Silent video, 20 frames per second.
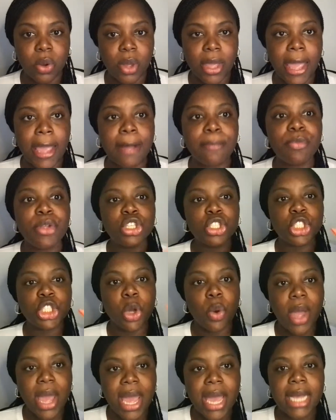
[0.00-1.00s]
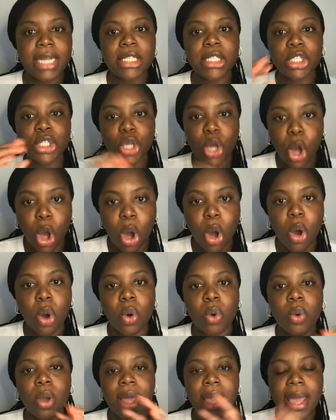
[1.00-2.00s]
Okay. So
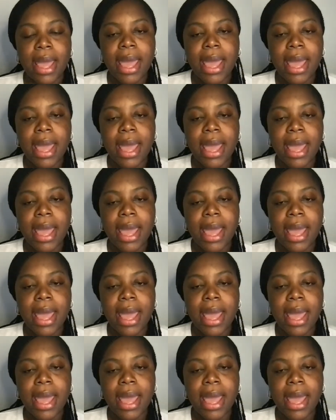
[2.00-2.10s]
SOAP,